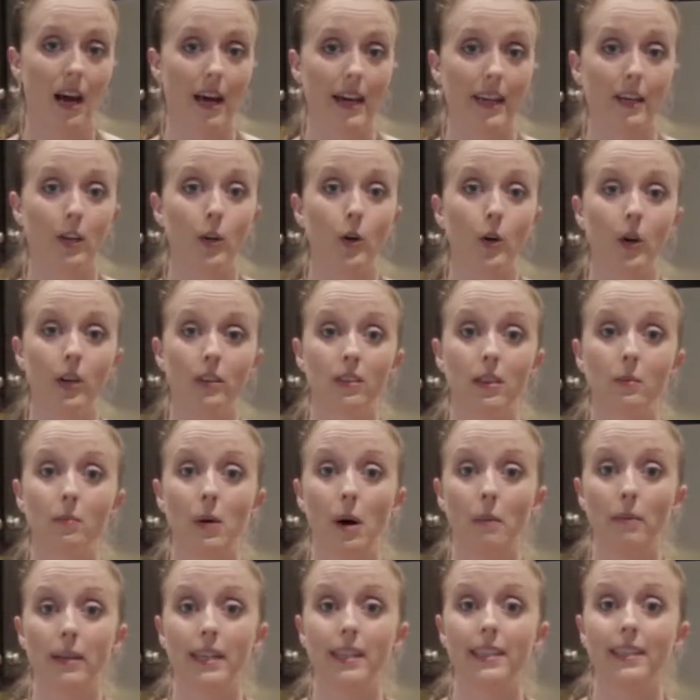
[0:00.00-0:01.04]
I cook the
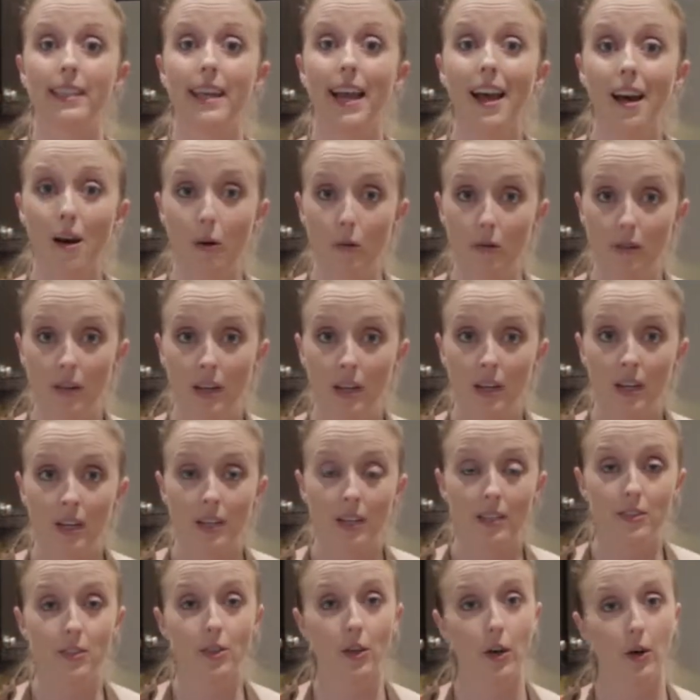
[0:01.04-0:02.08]
pumpkin down.
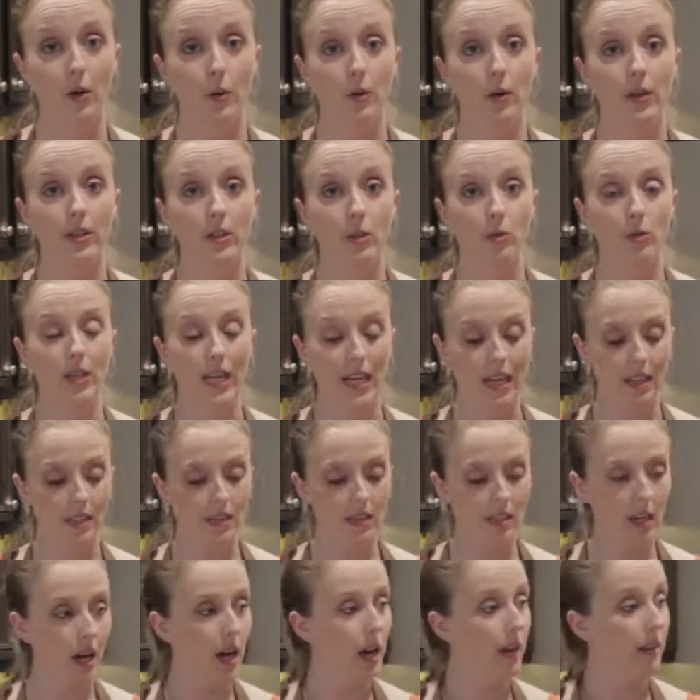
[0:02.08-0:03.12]
So you
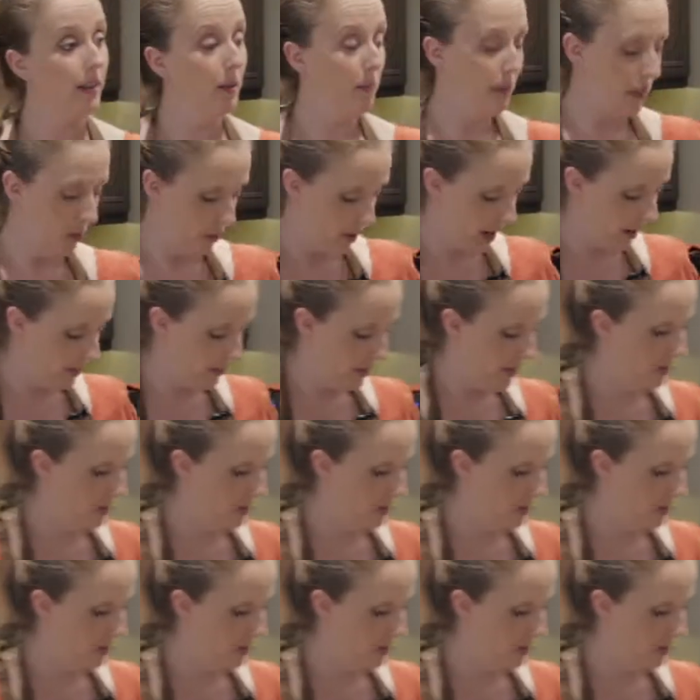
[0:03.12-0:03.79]
get, let me grab